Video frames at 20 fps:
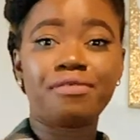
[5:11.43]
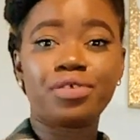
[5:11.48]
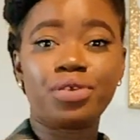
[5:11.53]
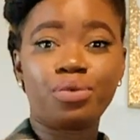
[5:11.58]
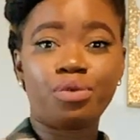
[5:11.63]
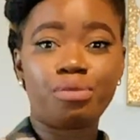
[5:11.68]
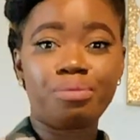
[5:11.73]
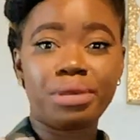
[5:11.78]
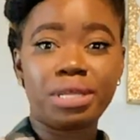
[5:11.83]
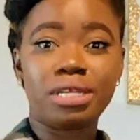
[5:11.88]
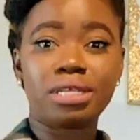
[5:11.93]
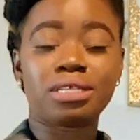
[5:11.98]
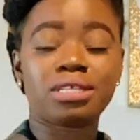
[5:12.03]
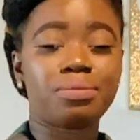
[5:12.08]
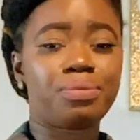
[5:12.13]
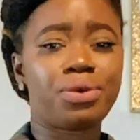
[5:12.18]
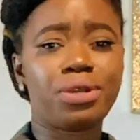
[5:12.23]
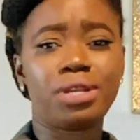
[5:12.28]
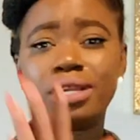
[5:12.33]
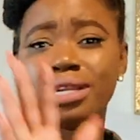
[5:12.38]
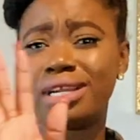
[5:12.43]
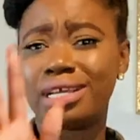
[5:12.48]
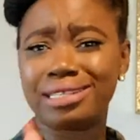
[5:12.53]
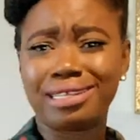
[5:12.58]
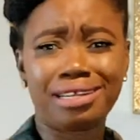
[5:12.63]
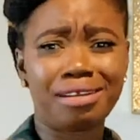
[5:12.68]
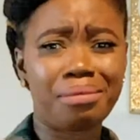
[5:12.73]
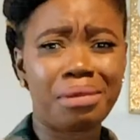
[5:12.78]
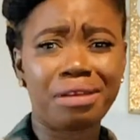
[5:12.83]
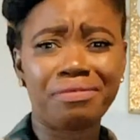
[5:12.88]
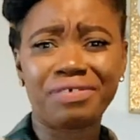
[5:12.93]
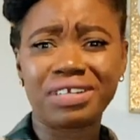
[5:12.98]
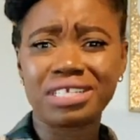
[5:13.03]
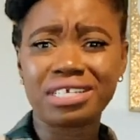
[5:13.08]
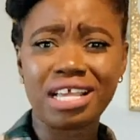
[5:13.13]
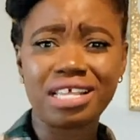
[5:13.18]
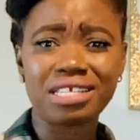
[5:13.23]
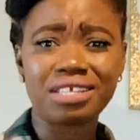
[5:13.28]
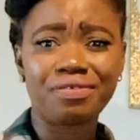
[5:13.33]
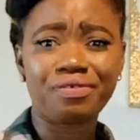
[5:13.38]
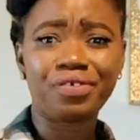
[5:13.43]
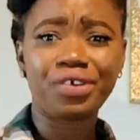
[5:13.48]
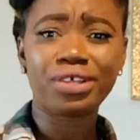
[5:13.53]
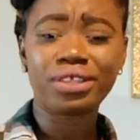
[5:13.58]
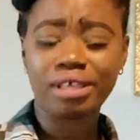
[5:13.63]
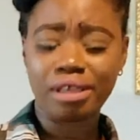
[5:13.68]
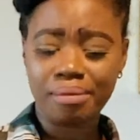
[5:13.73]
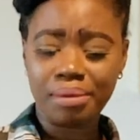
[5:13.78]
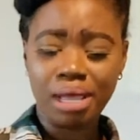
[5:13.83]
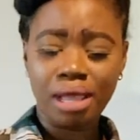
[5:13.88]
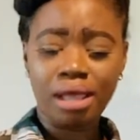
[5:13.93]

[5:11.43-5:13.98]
you won't be disappointed. Not that I'm advertising for them.